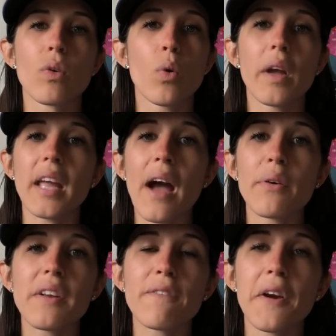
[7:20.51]
Quick
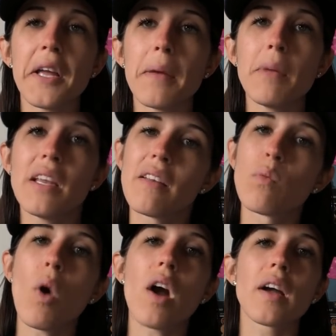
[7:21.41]
outing for him. He
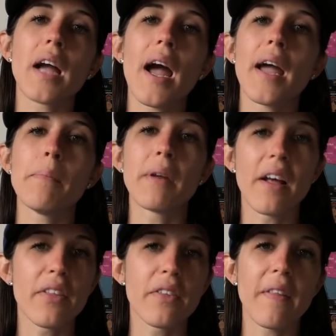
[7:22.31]
did walk a guy, but
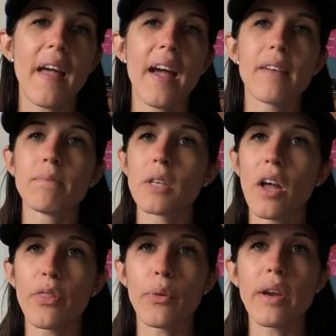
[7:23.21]
other than that, he
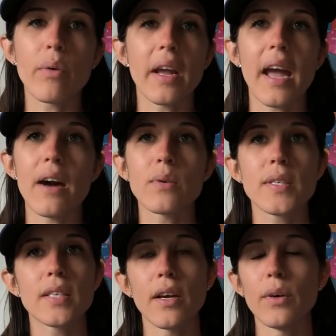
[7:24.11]
got three quick
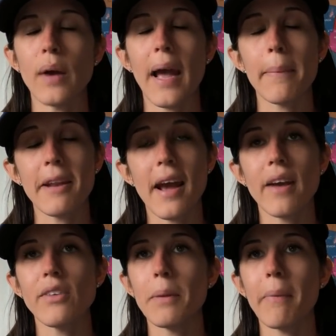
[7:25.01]
outs. So happy to
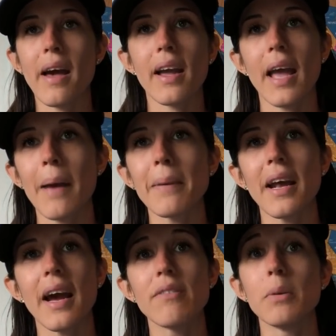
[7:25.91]
have him back. Happy
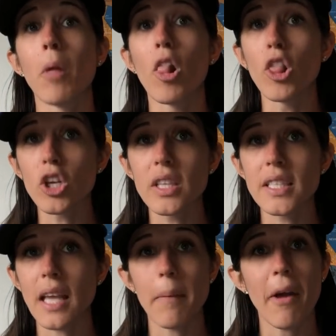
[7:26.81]
to have him look
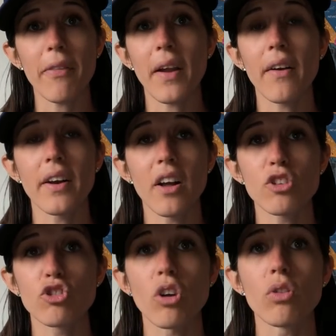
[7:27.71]
the same out there and
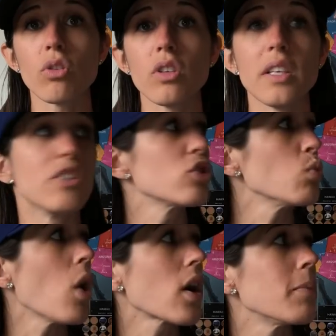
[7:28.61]
not struggle and
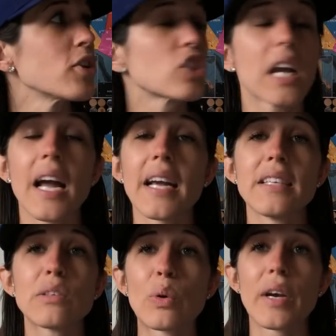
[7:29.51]
just walk a bunch of
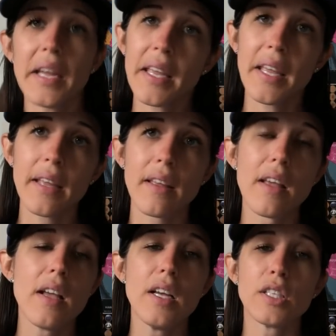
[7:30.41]
guys or get hit.
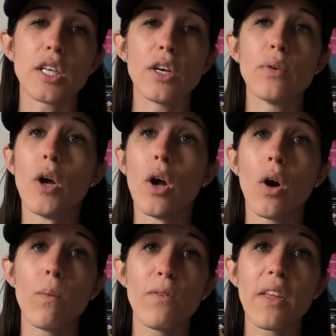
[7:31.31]
So
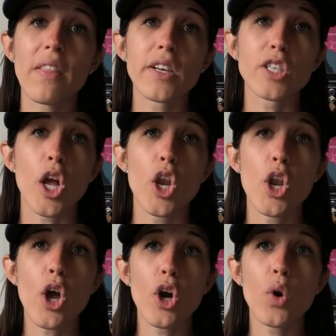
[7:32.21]
hopefully there's
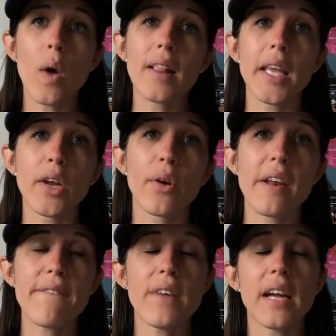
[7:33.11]
no
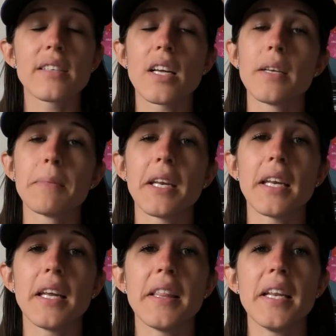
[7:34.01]
lingering effects on him
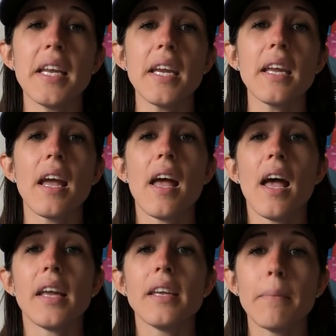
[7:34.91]
getting hit in the knee.
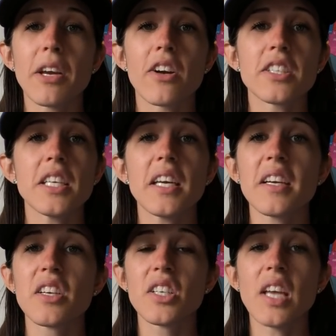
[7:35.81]
Yimmy
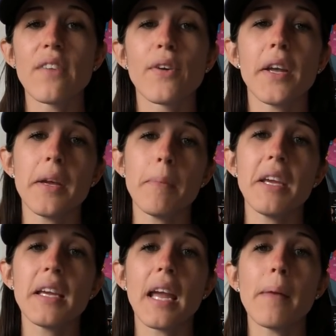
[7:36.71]
Garcia, good day for him.
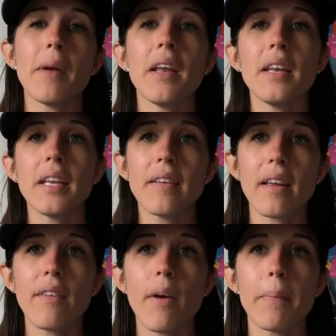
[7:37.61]
He came in. He
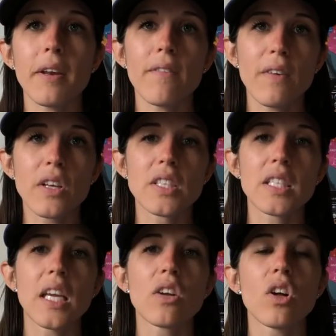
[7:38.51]
did give up an infield
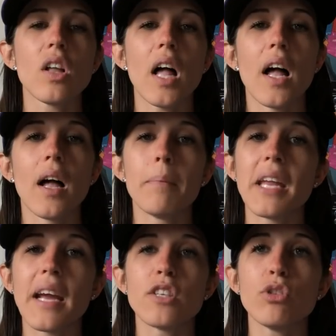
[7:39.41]
single, but
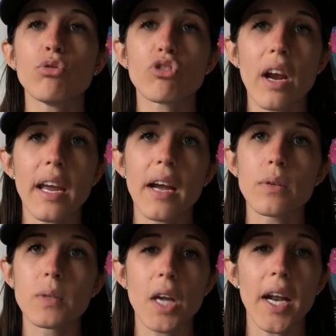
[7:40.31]
he had two
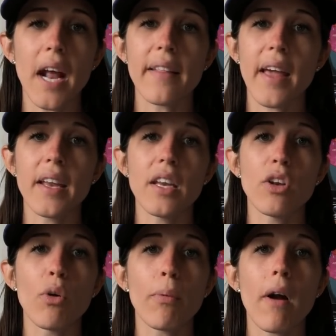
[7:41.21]
strikeouts. Got out of that
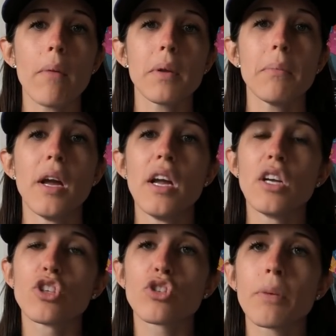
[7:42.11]
inning, no problem.
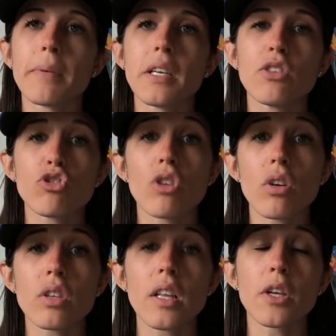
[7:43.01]
Stripling
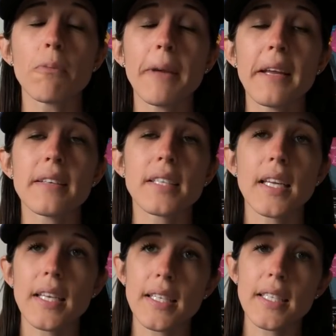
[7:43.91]
struggled a little bit to
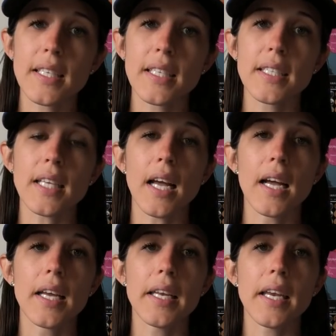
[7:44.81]
get into this
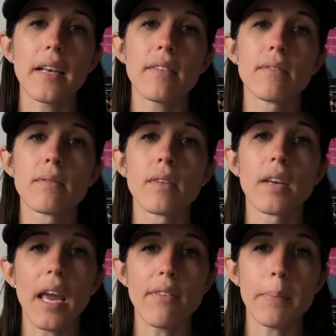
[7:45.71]
inning.
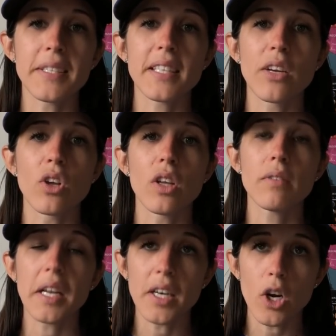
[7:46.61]
Gave up a
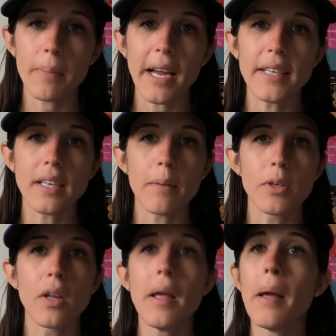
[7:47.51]
single and an RBI
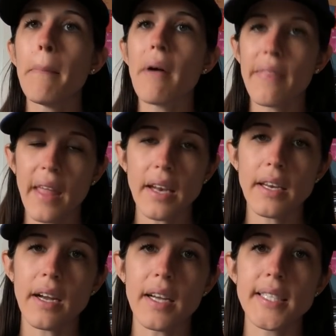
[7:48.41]
double, but then
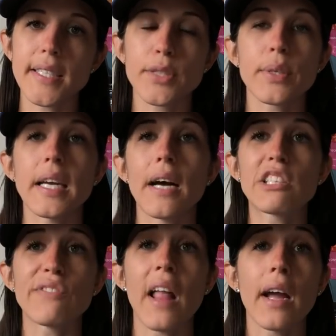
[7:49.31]
he got his three
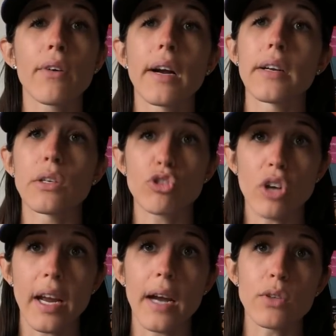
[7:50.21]
outs, fly out, ground out,
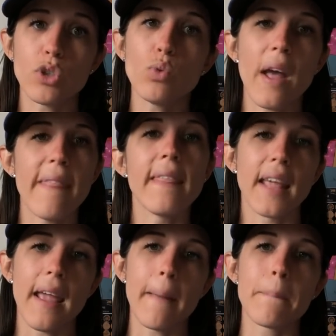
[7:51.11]
strikeout to end the
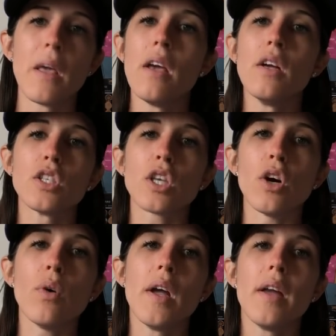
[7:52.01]
game.
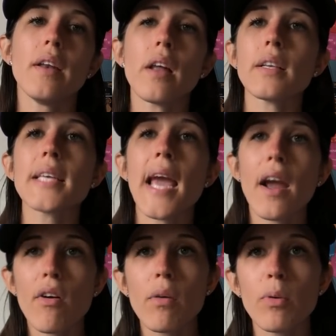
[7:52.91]
So not a
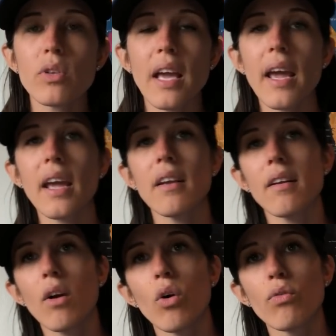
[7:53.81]
terrible day
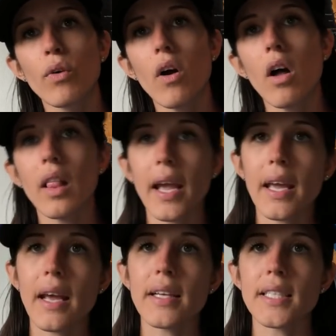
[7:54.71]
overall, I
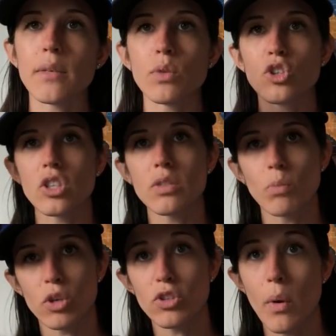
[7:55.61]
guess. It was just
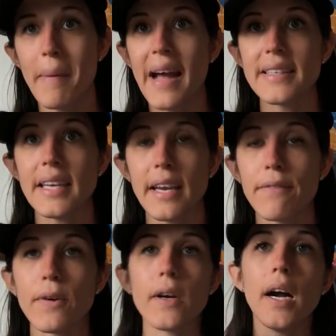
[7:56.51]
more so a bad day
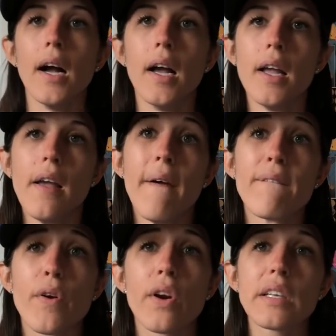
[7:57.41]
for
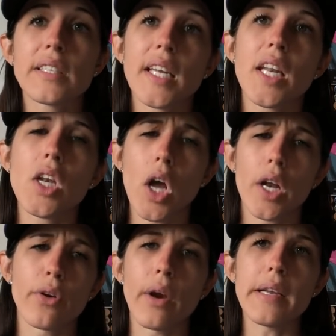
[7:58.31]
Ferguson and
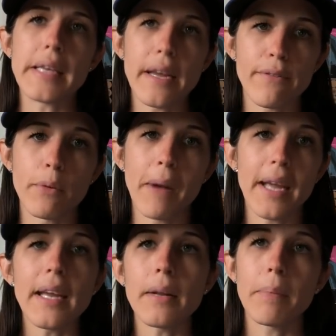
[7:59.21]
not a great day for
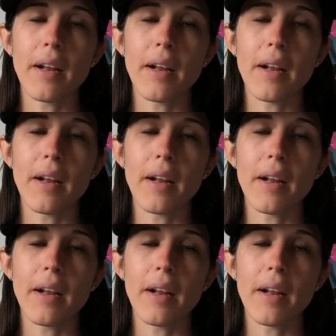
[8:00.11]
Maeda.